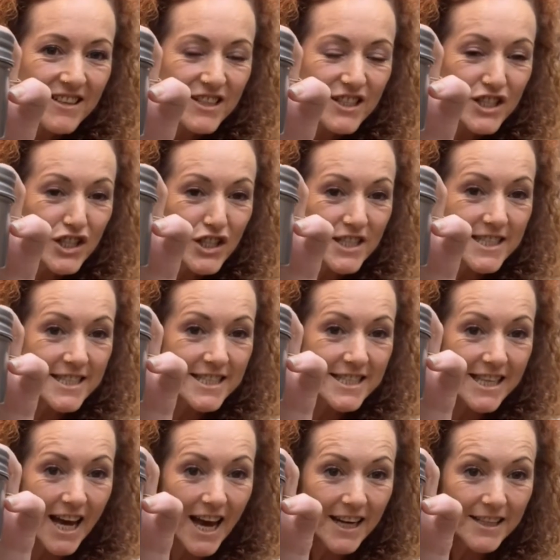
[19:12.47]
Susan's
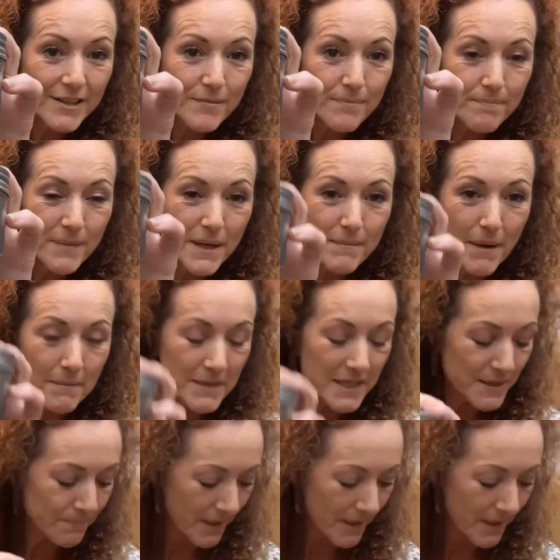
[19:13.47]
Garden Big Mumas